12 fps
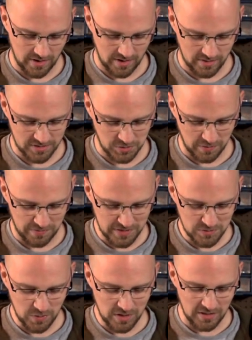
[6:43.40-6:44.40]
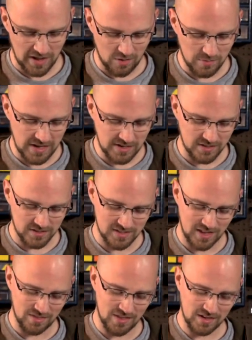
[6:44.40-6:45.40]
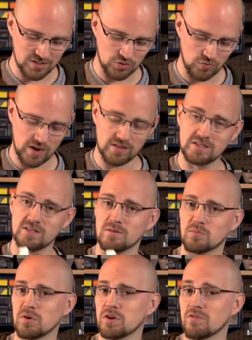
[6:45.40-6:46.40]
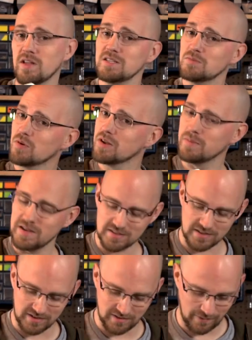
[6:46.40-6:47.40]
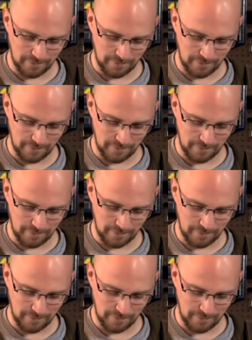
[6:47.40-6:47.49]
So if this would allow me to send things directly to the printer, that's pretty amazing.